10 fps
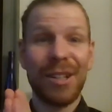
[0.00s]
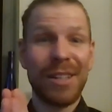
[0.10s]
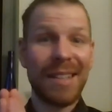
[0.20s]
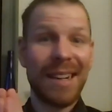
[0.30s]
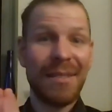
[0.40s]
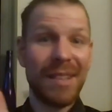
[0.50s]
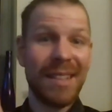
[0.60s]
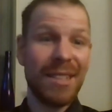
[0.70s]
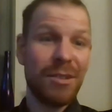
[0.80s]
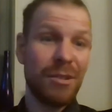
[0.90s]
not
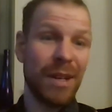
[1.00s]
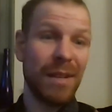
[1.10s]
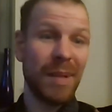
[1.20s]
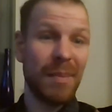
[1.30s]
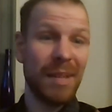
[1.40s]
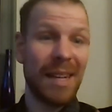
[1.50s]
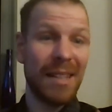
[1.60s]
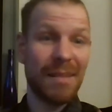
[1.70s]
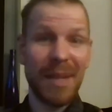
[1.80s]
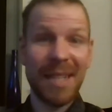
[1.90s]
everything is true, and people
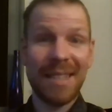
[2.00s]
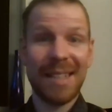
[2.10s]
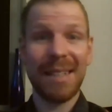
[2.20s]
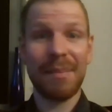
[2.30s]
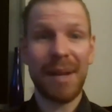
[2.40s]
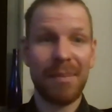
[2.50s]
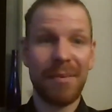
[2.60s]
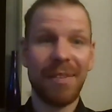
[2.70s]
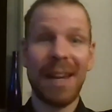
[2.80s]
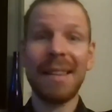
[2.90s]
are basically
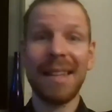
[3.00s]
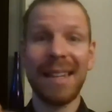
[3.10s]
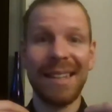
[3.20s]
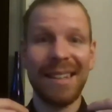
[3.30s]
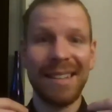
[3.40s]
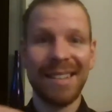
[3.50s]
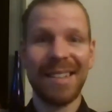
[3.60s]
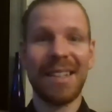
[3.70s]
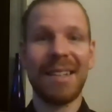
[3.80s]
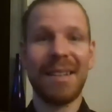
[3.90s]
flooding
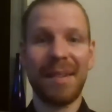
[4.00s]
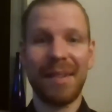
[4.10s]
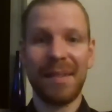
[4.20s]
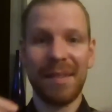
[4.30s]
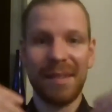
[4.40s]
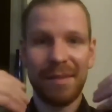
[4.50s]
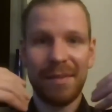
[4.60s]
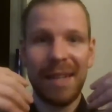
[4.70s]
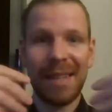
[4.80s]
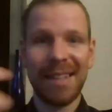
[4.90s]
the
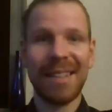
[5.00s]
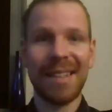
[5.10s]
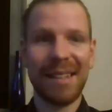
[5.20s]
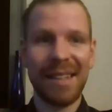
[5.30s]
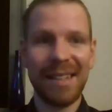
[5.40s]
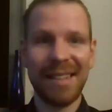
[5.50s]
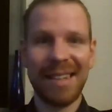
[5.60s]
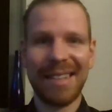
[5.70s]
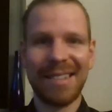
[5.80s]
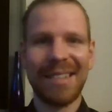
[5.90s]

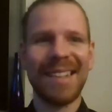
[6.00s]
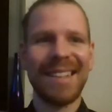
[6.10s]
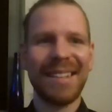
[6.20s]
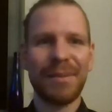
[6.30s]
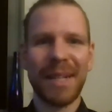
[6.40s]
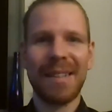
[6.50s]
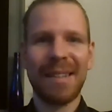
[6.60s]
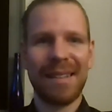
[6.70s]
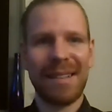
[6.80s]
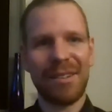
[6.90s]
internet
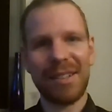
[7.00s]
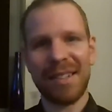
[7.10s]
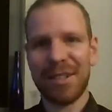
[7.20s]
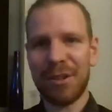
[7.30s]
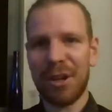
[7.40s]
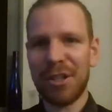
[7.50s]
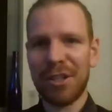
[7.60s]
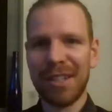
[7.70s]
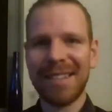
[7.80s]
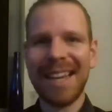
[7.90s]
with, or the
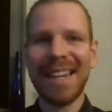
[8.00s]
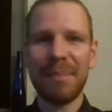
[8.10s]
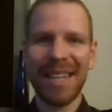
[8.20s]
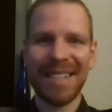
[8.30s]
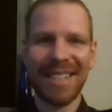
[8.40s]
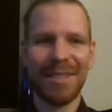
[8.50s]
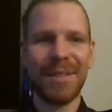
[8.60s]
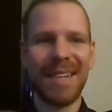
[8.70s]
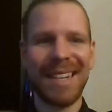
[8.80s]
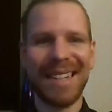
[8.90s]
databases of
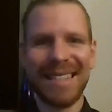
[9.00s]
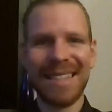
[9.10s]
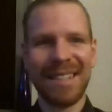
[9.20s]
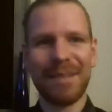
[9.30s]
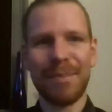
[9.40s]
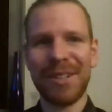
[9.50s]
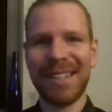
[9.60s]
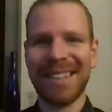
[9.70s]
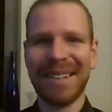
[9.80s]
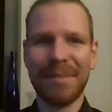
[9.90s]
science is more
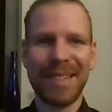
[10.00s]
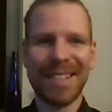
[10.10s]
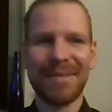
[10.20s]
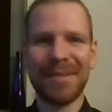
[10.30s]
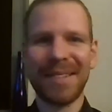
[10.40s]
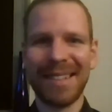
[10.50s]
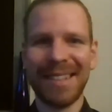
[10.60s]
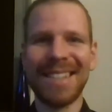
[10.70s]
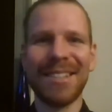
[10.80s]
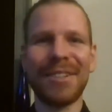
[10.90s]
than
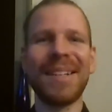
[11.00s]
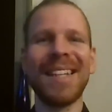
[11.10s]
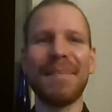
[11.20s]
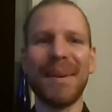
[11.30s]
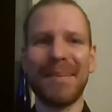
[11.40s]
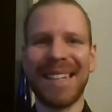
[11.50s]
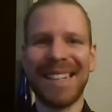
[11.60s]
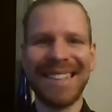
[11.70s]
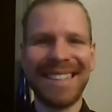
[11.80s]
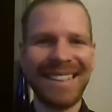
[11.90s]
it's not really a public
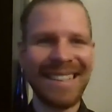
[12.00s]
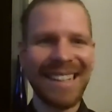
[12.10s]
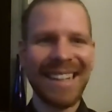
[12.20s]
internet.